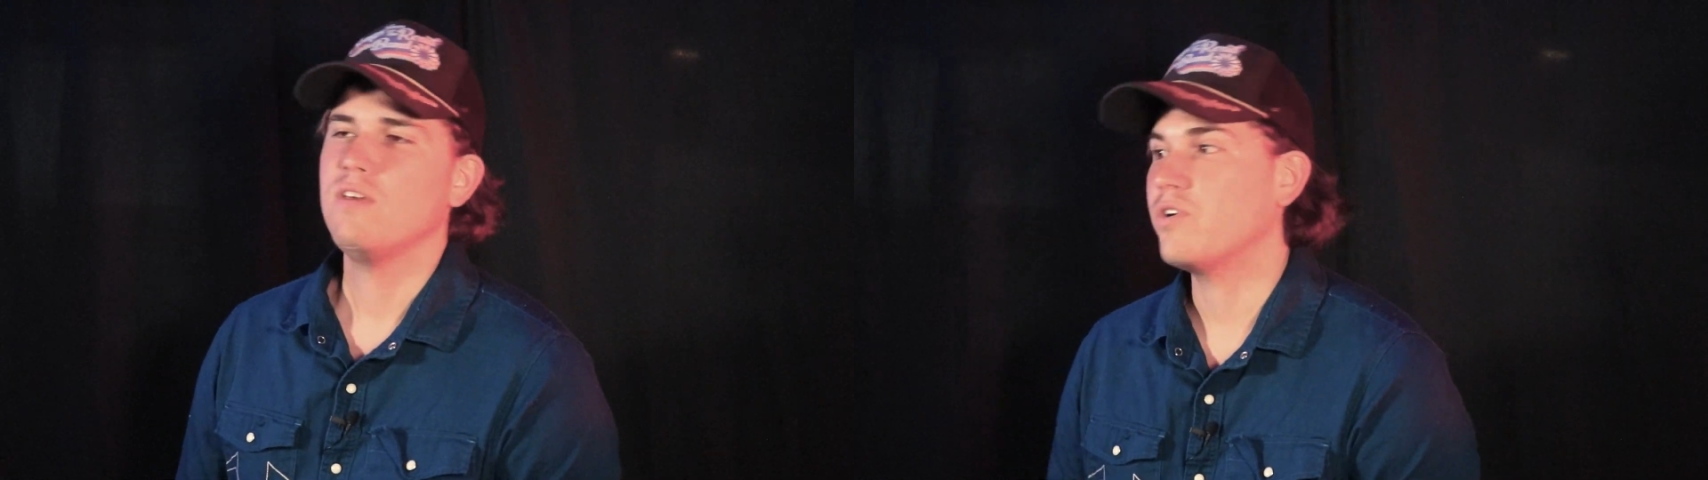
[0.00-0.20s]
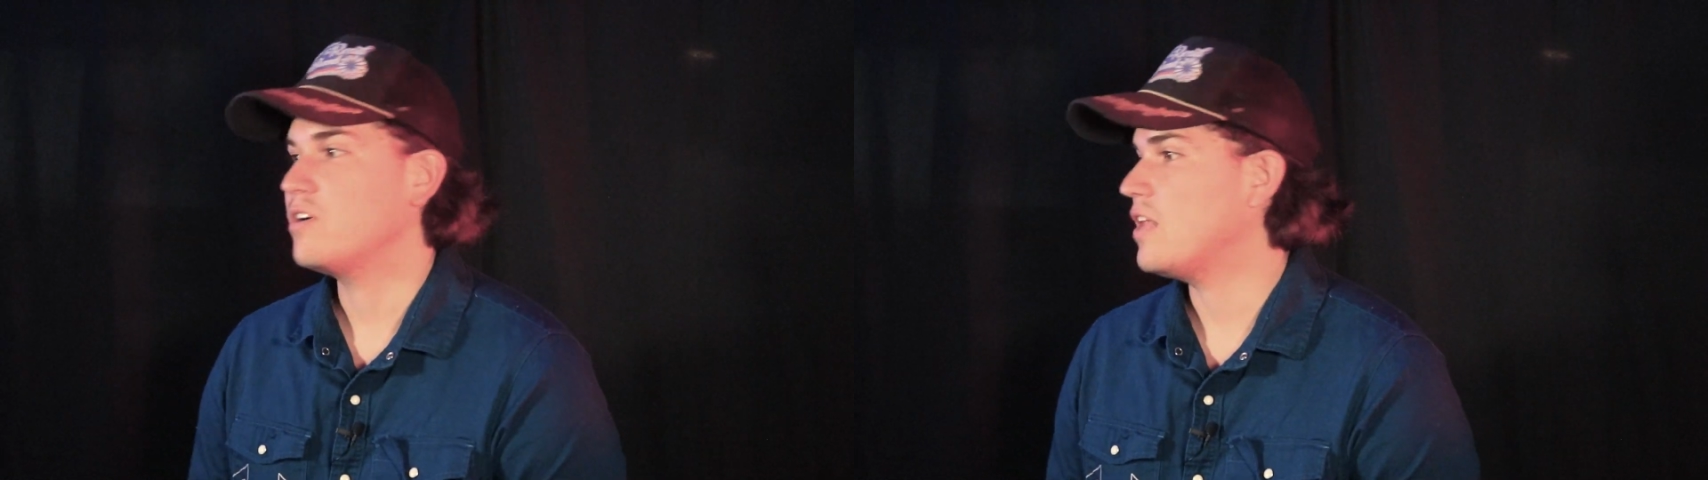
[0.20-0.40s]

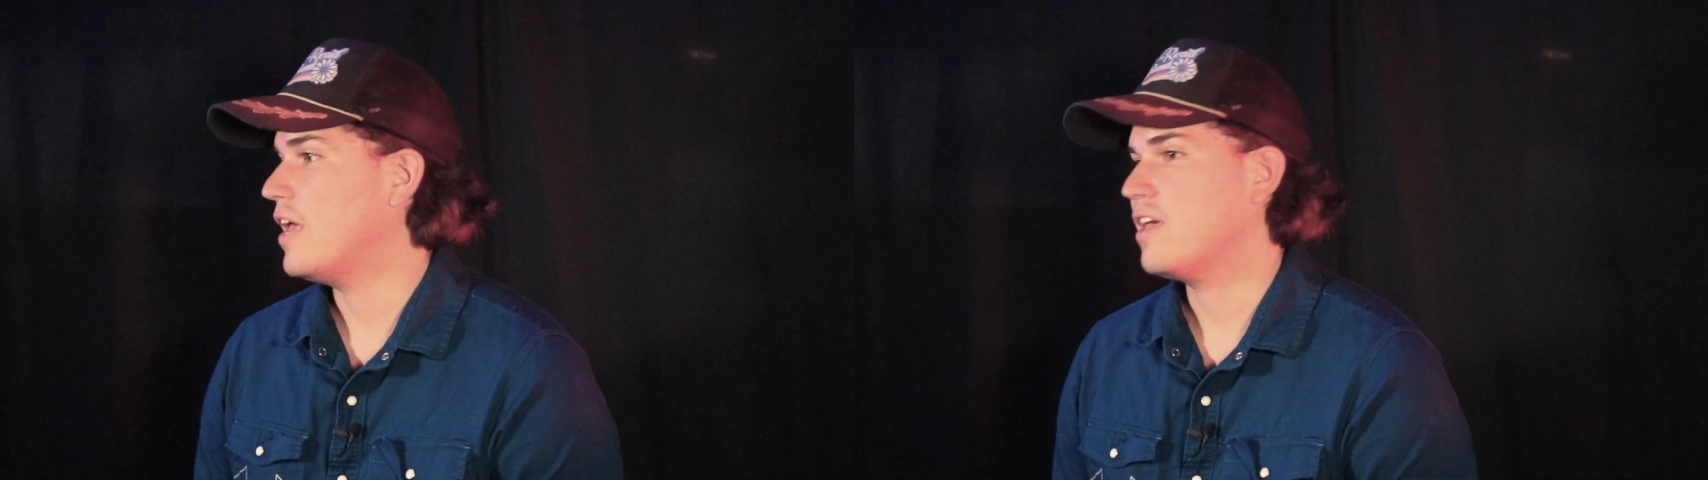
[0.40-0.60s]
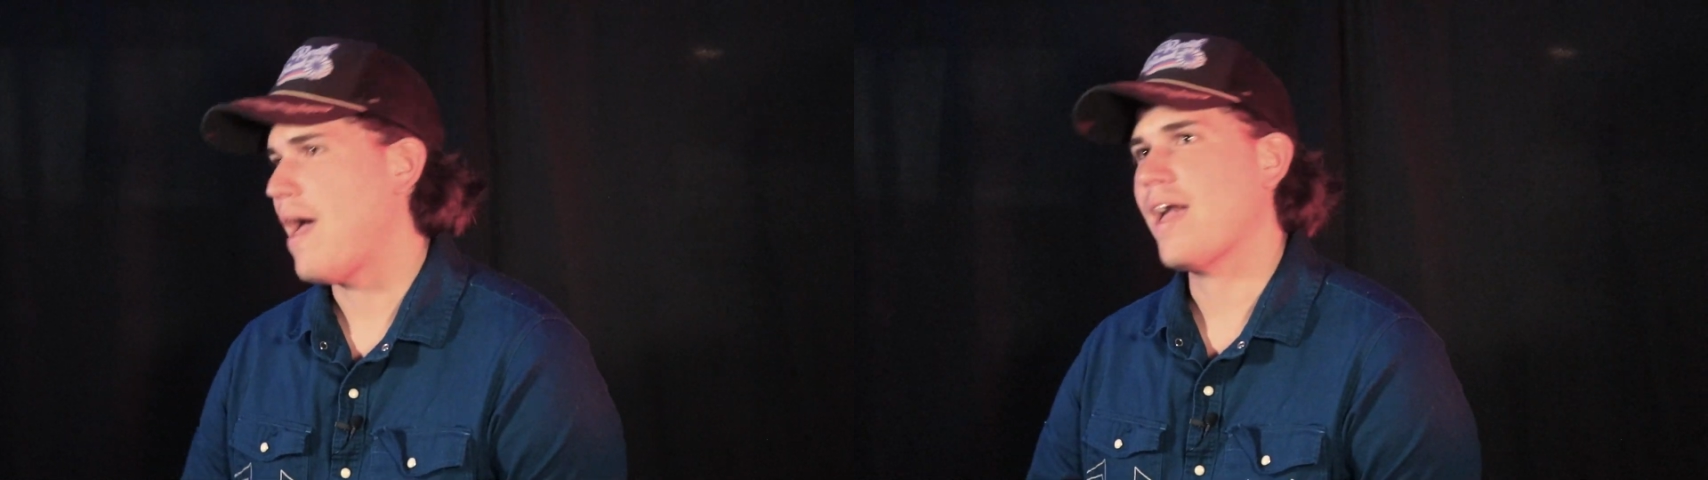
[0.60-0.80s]
We're
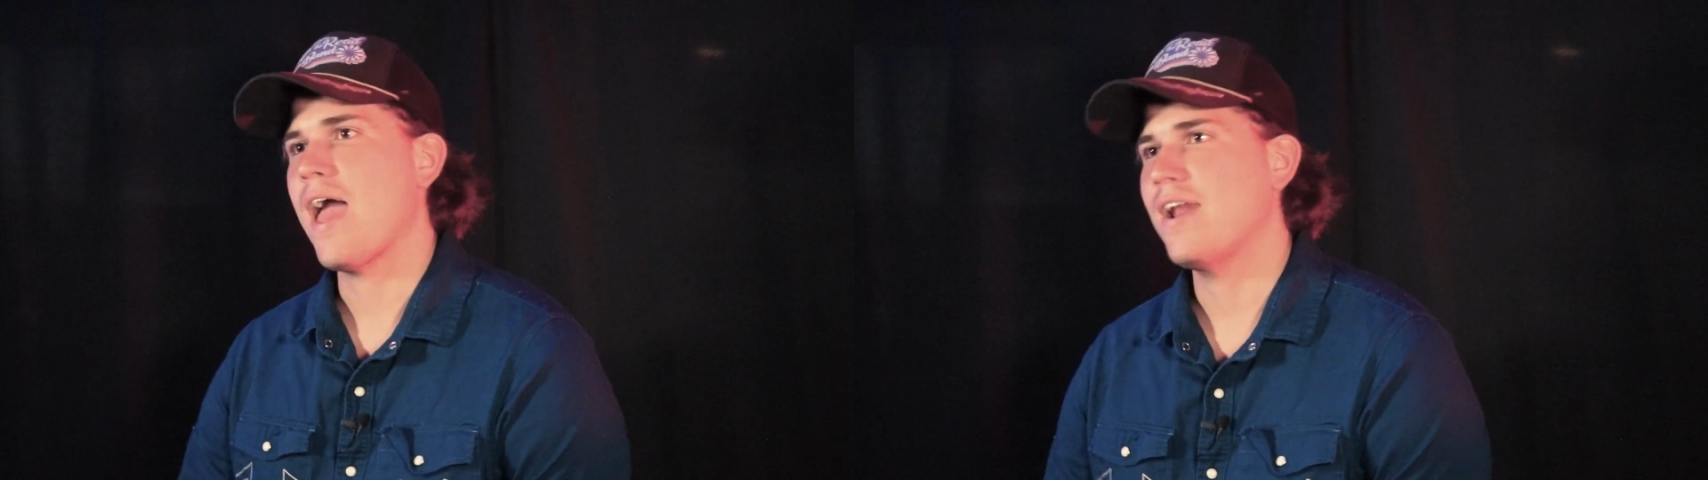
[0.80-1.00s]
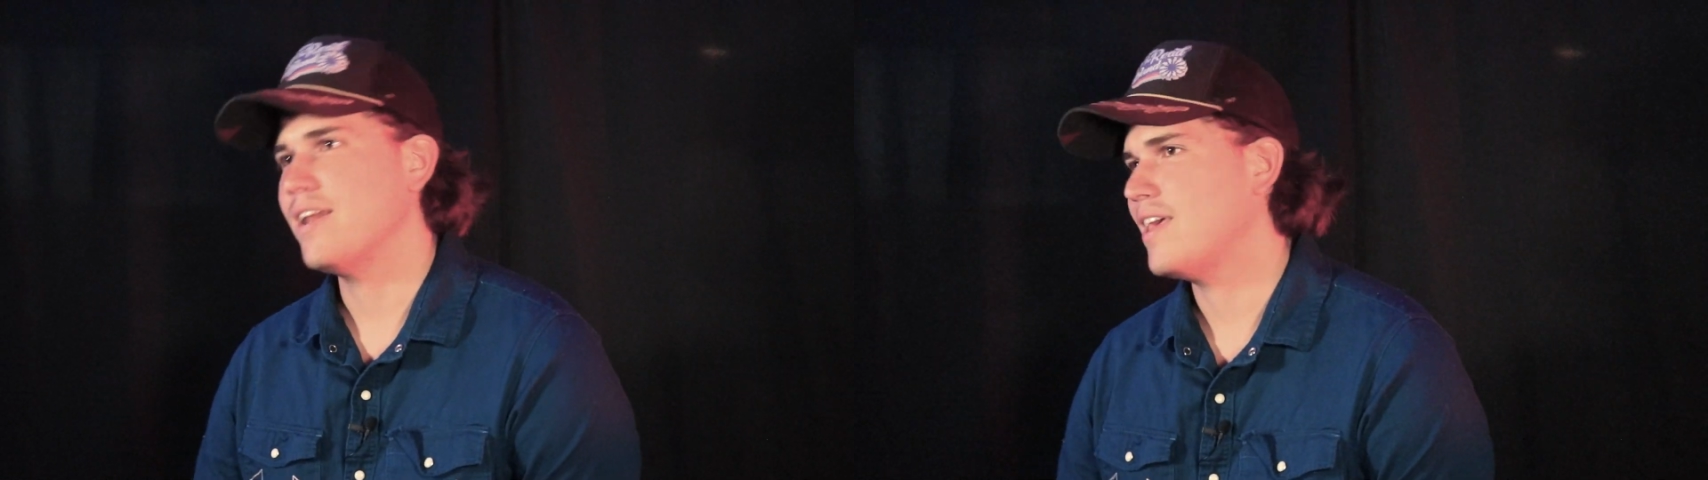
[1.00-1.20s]
like back
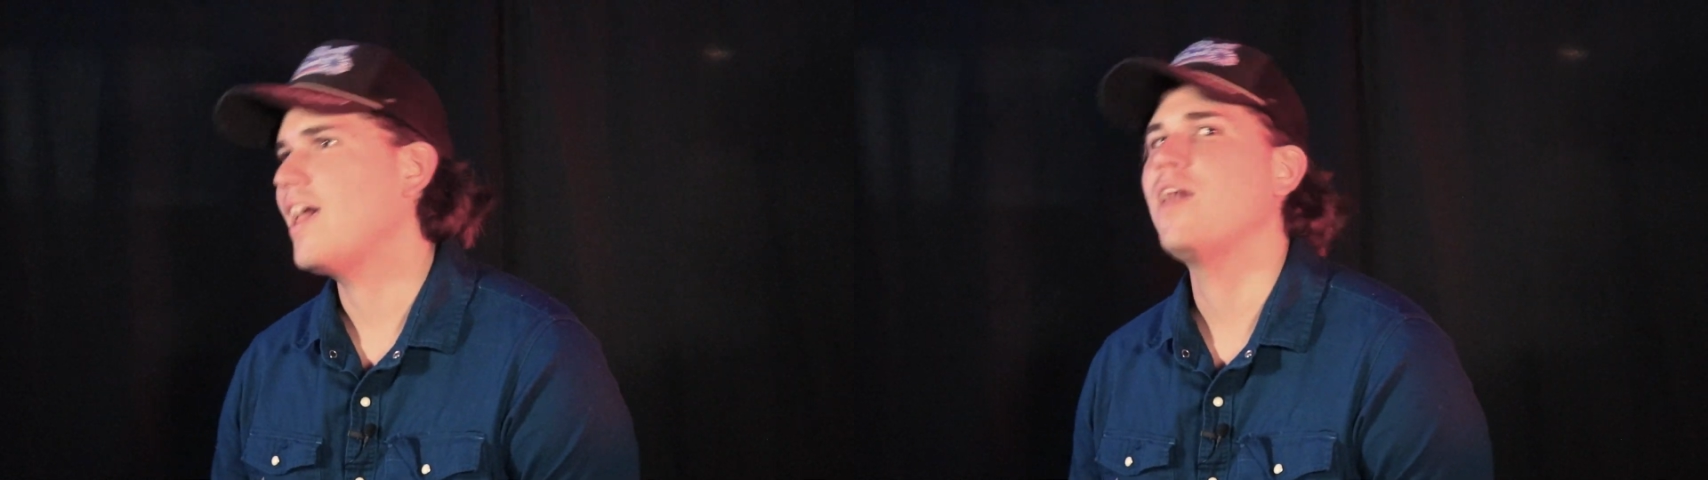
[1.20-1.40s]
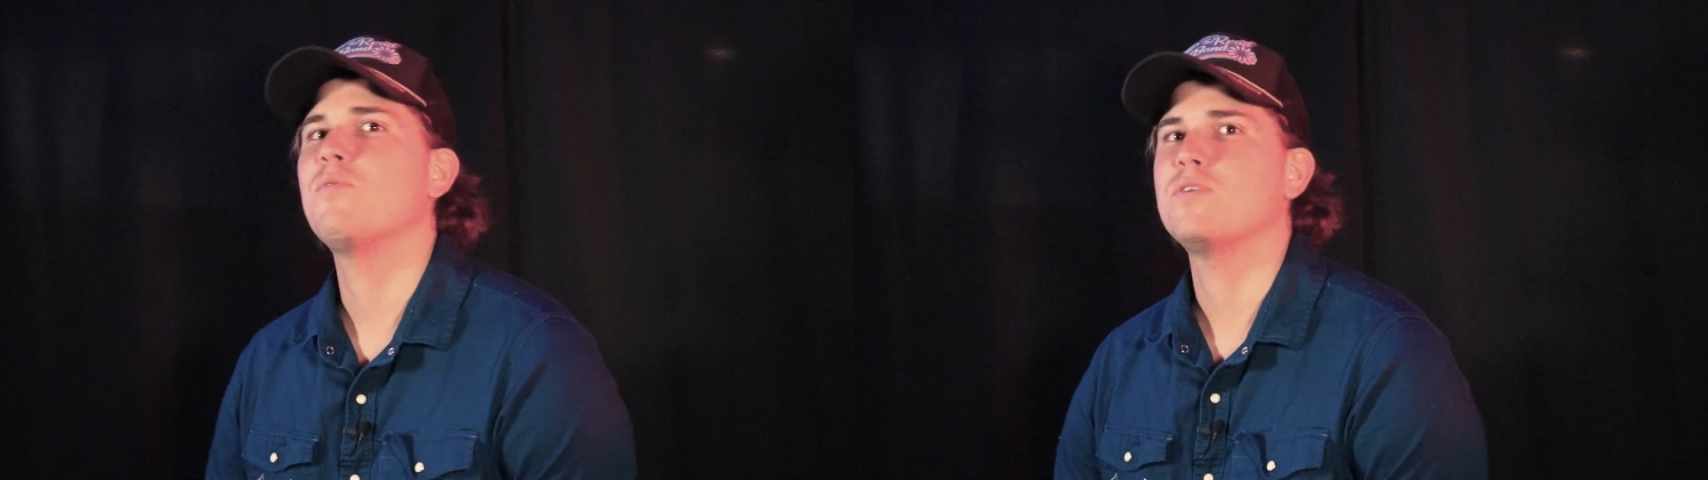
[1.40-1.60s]
at it
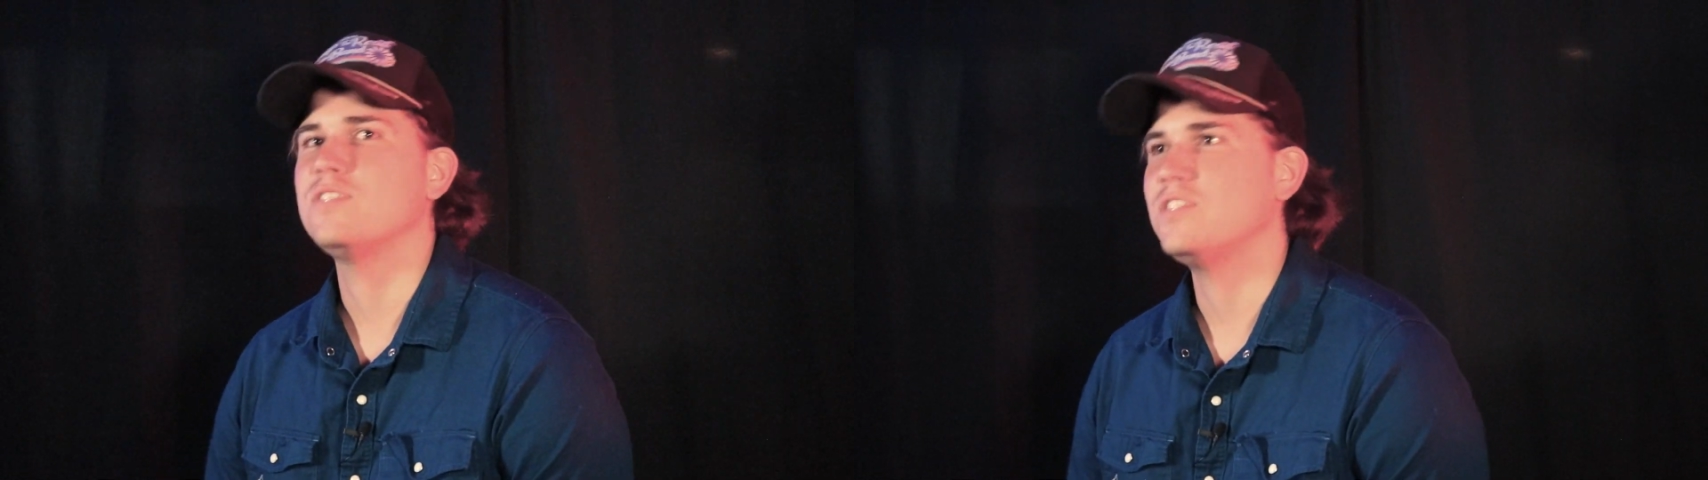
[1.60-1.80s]
again, we're